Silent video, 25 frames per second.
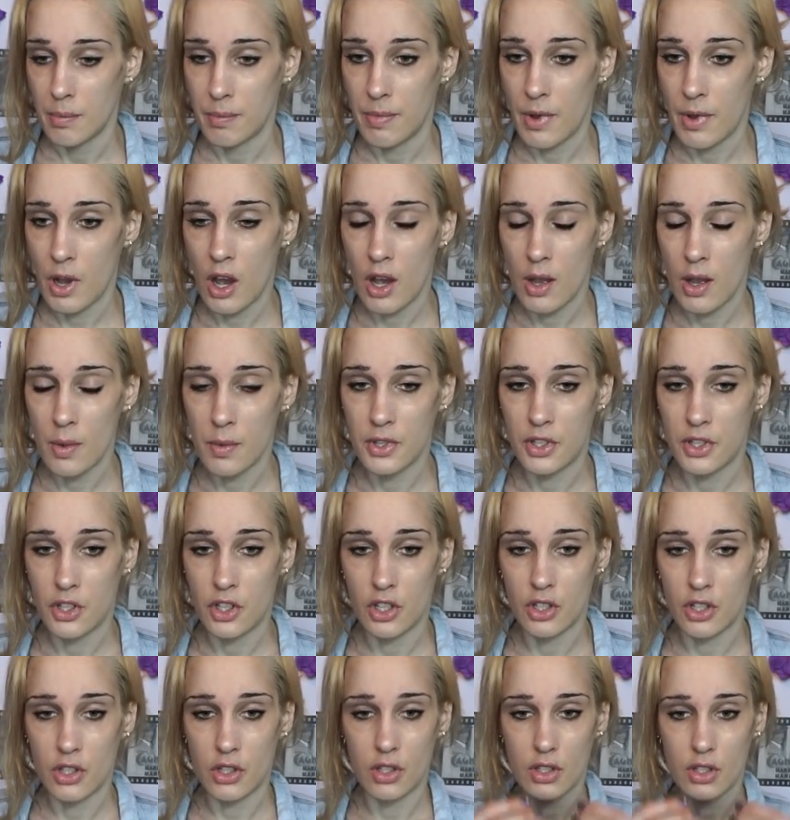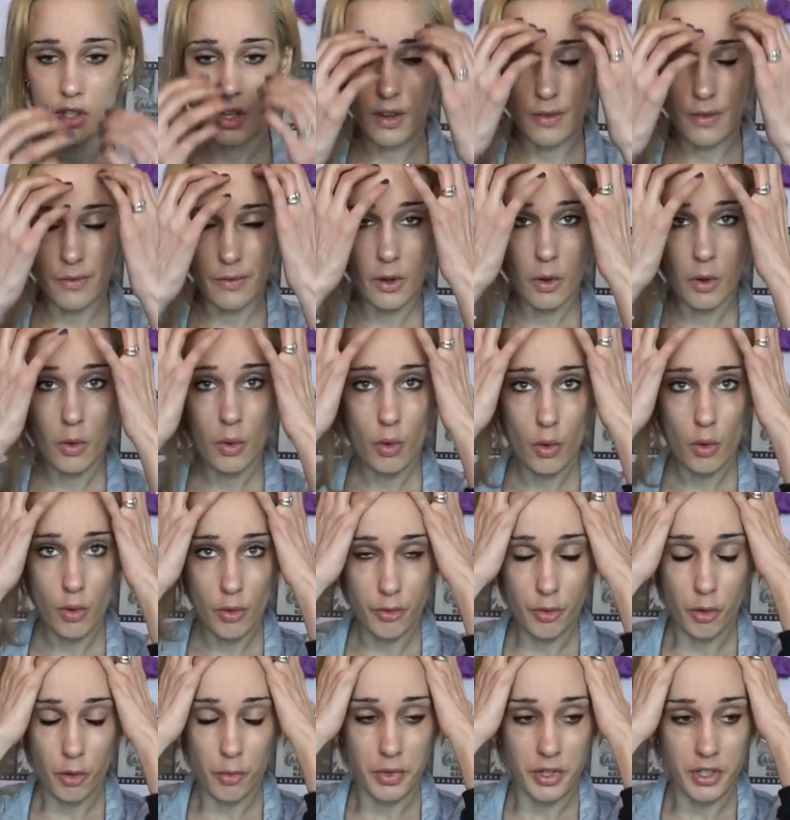But I was just, I felt
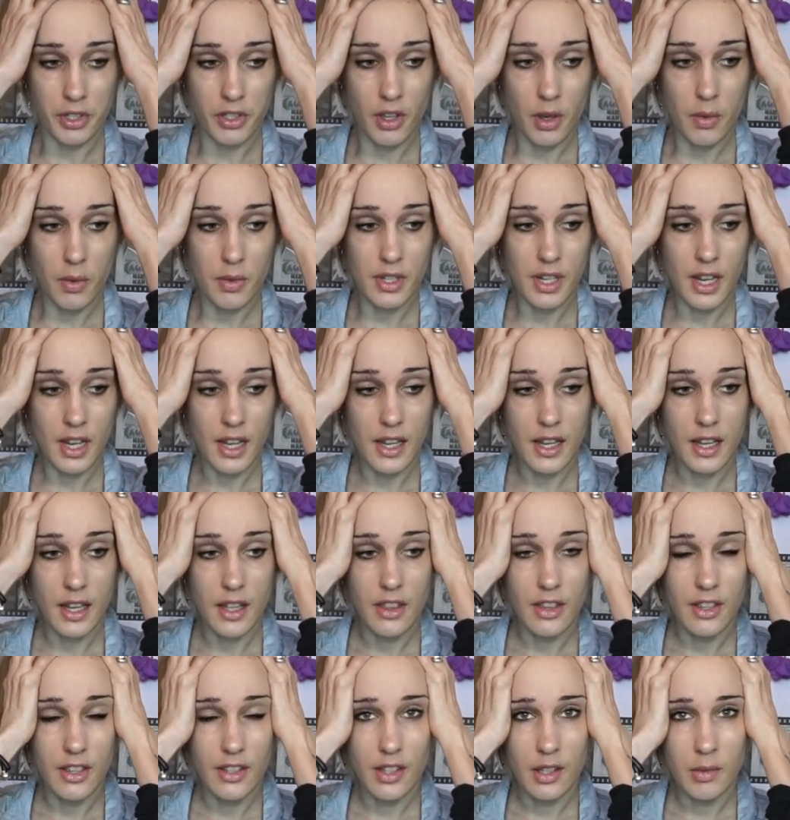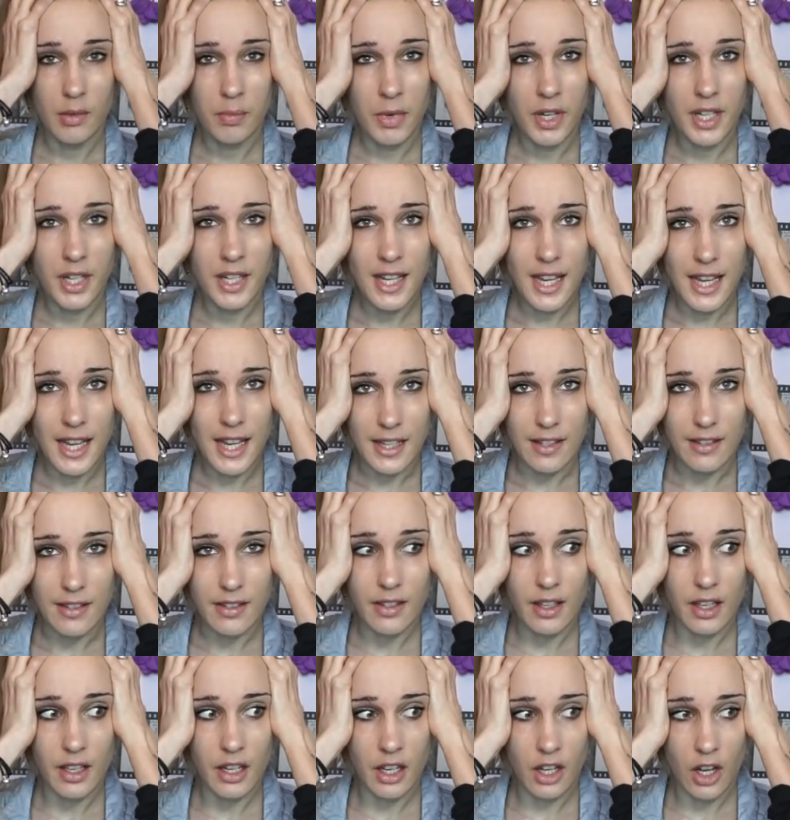awful because I was like, this is my
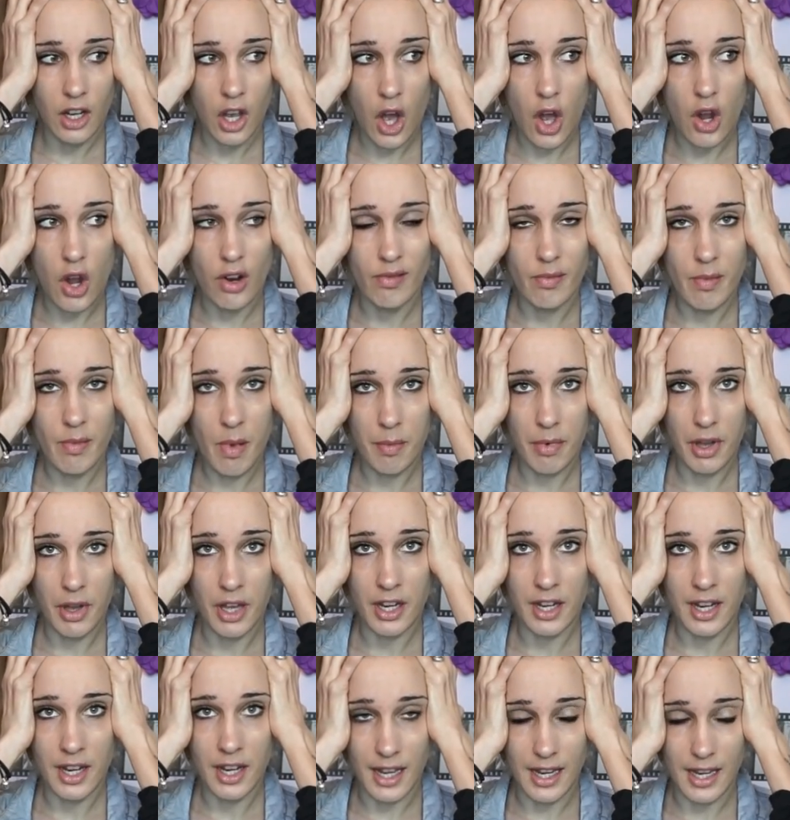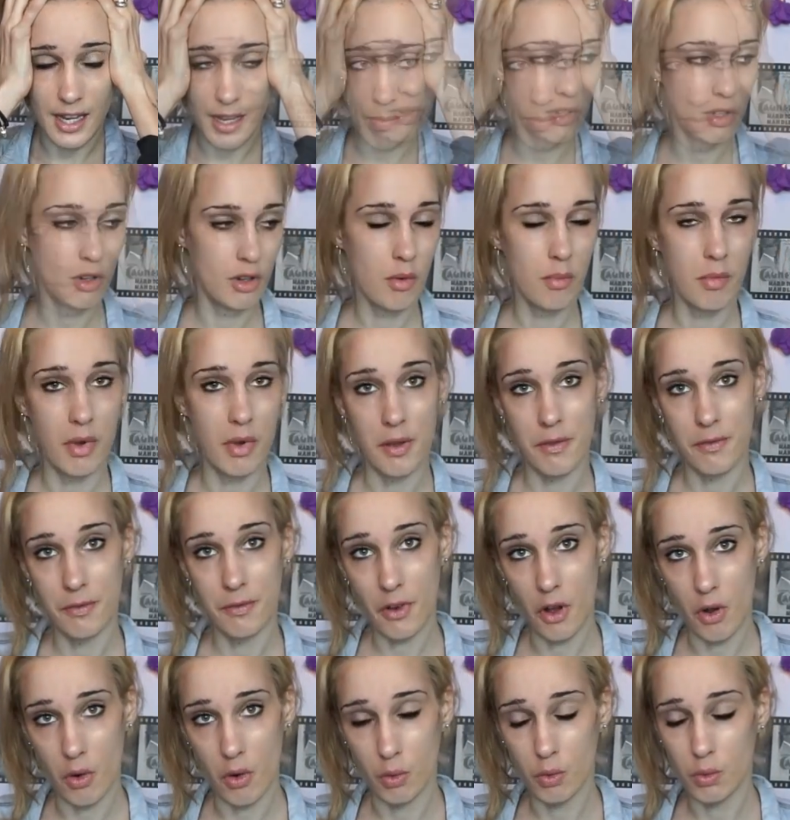niece and I can't remember her name. It's not my
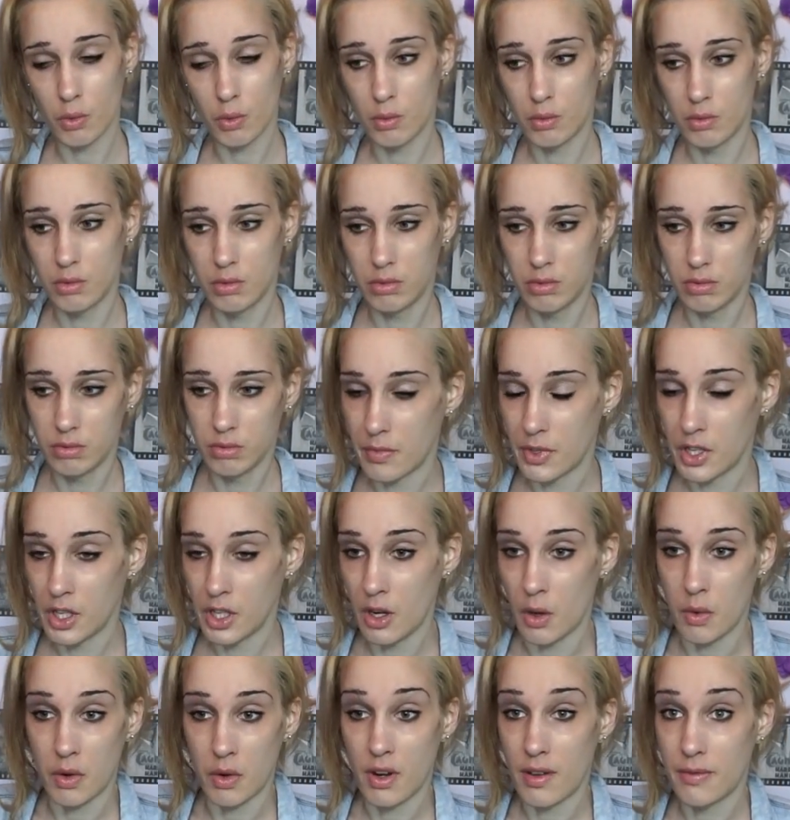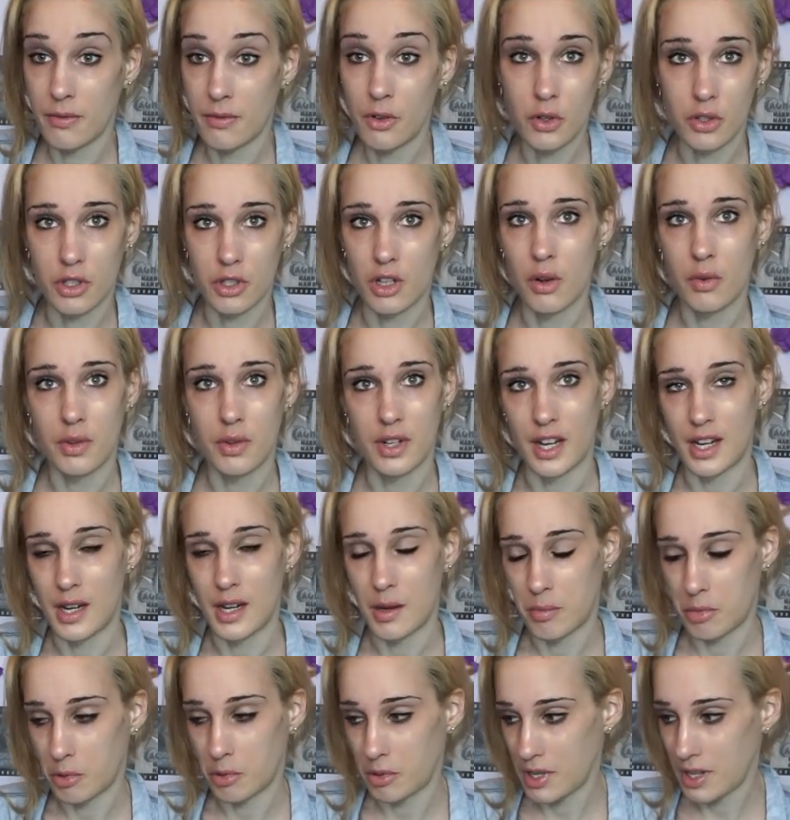fault, you know, and I've not told
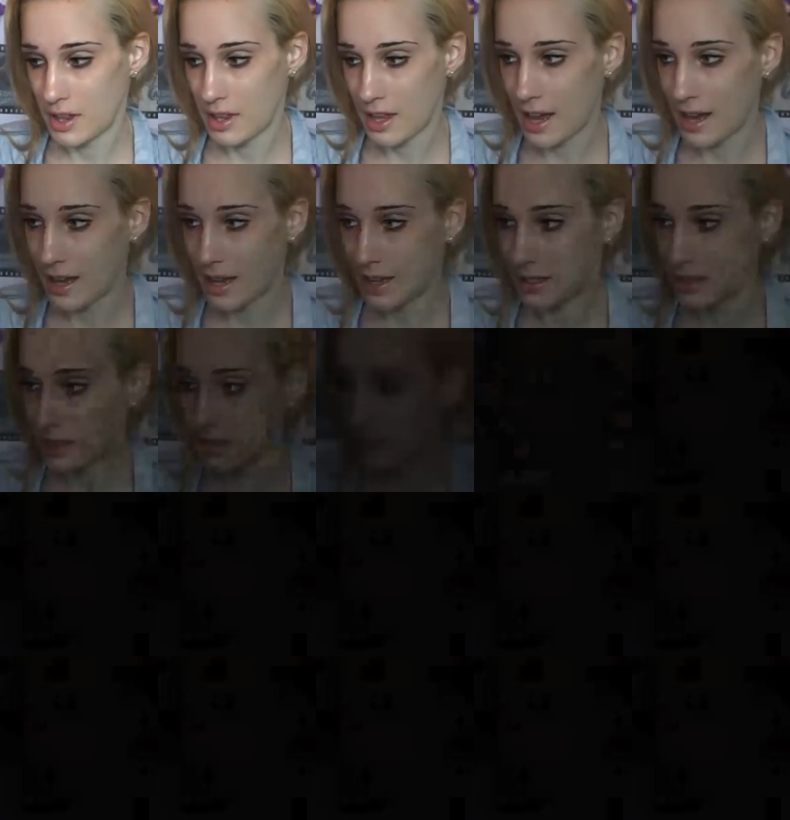anybody that.